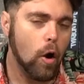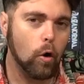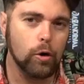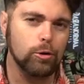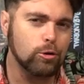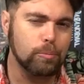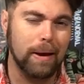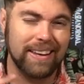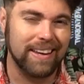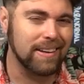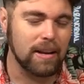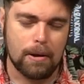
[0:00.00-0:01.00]
or you just
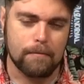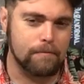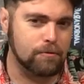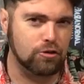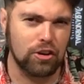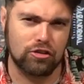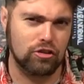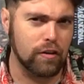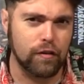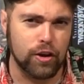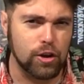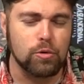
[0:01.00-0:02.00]
might get six
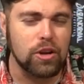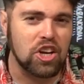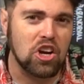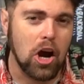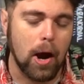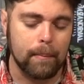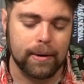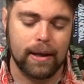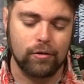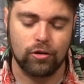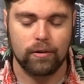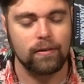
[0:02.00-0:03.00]
different unique
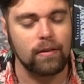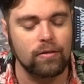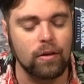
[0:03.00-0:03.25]
combinations.